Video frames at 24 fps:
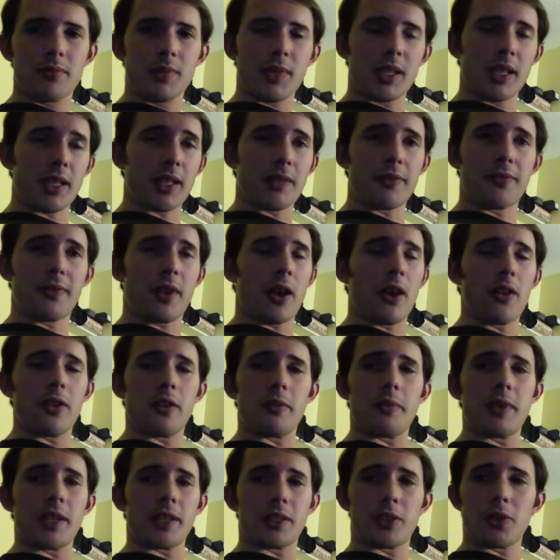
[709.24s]
like a father
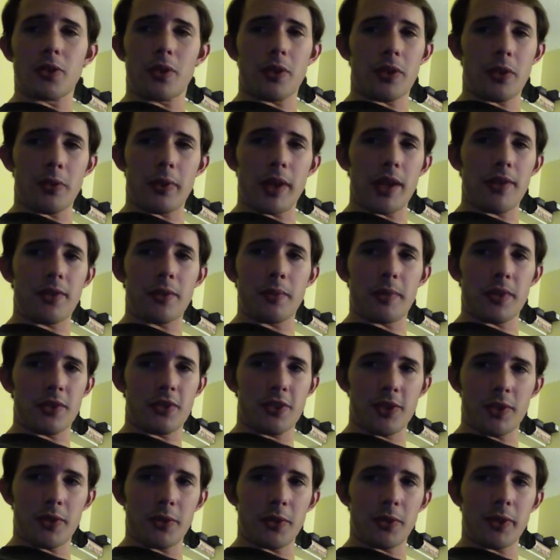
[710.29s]
being torn away from their
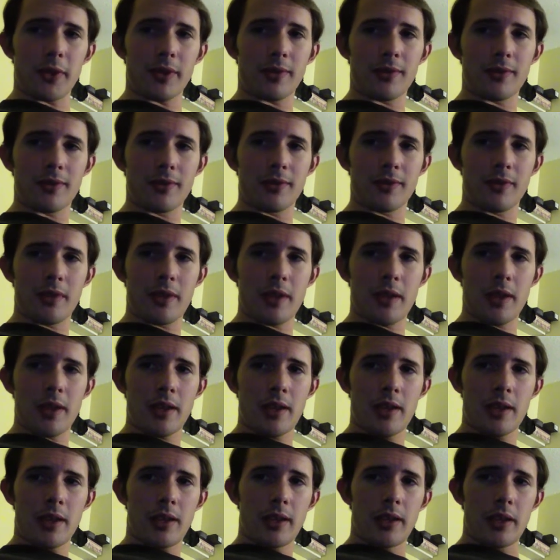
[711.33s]
children.
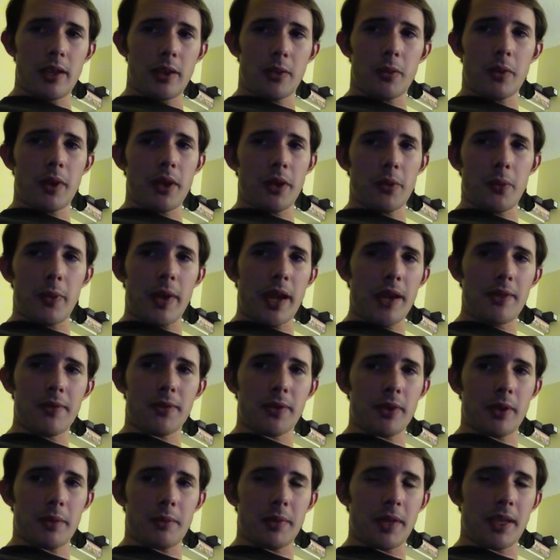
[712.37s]
You don't want to wait
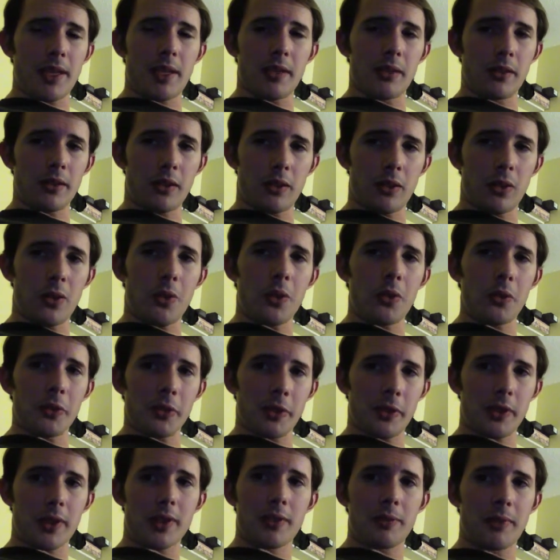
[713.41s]
for them to get a little
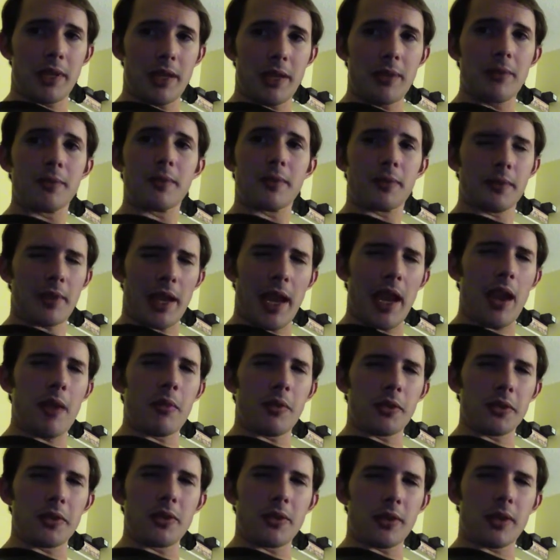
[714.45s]
older to be
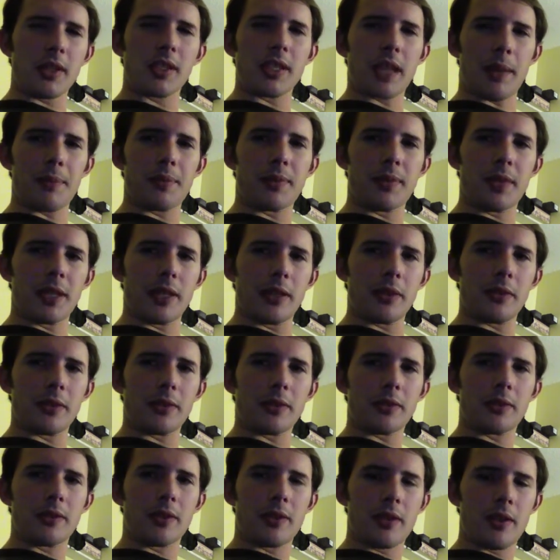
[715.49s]
able to accept you.
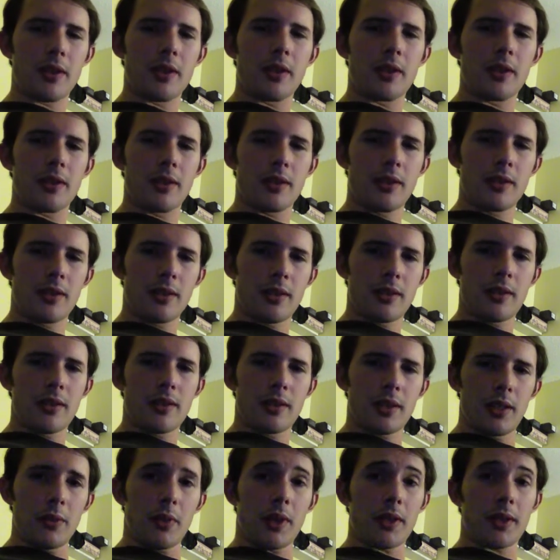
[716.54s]

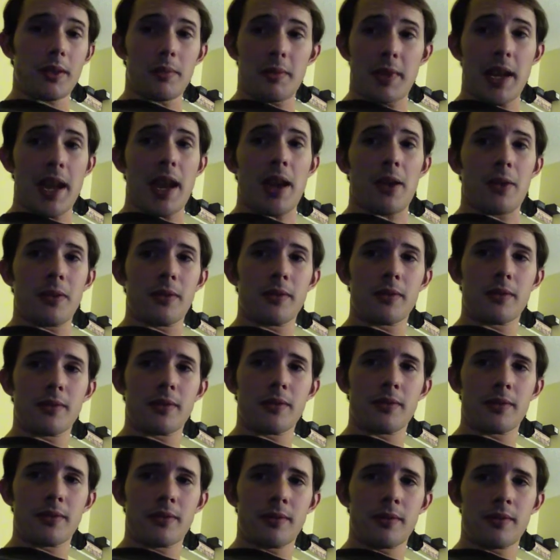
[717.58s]
You want them now.
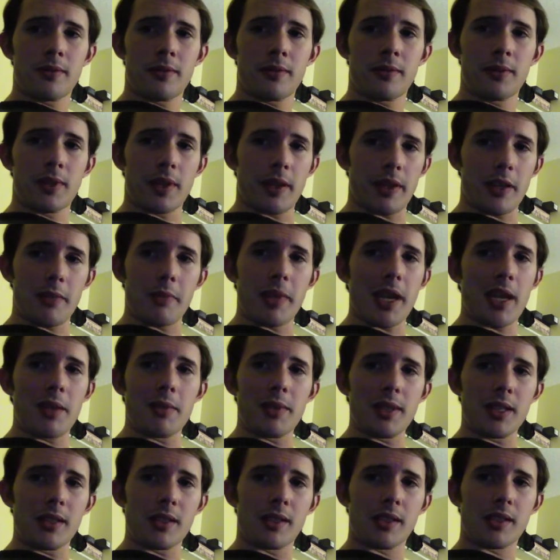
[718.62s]
They're your
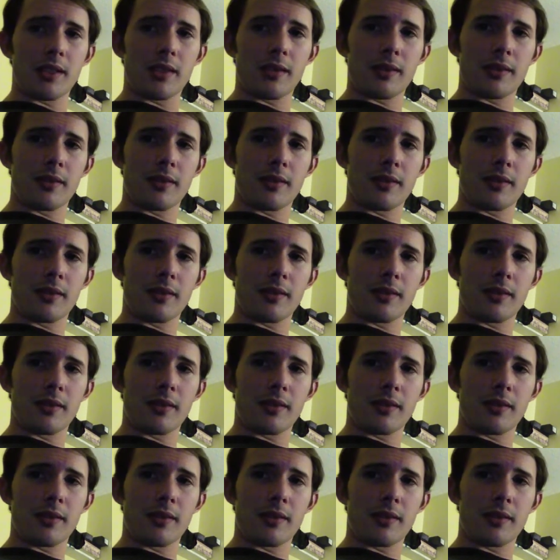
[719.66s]
babies.